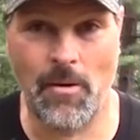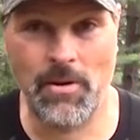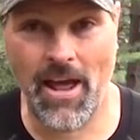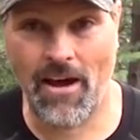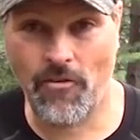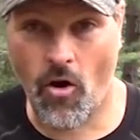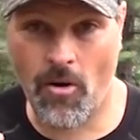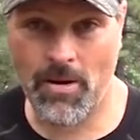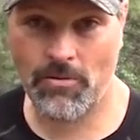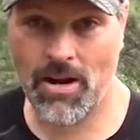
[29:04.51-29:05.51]
I'm going to have
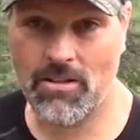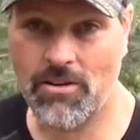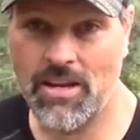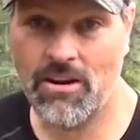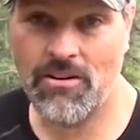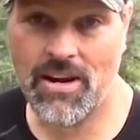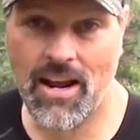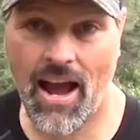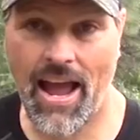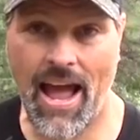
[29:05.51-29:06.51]
all my regular gear in the
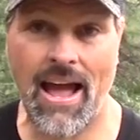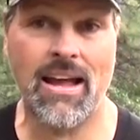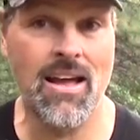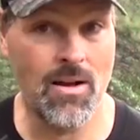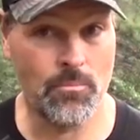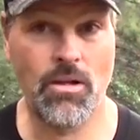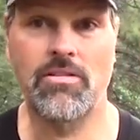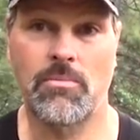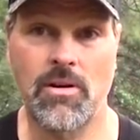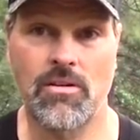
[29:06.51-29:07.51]
kayak,
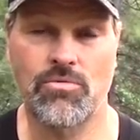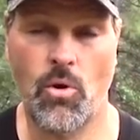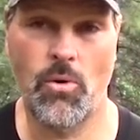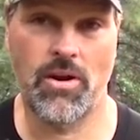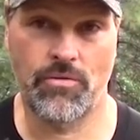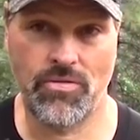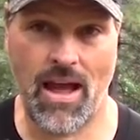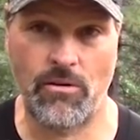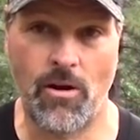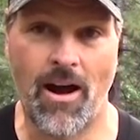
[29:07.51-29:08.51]
plus I'm going to throw in a
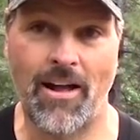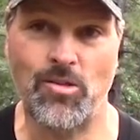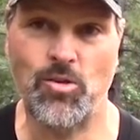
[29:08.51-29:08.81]
fly rod.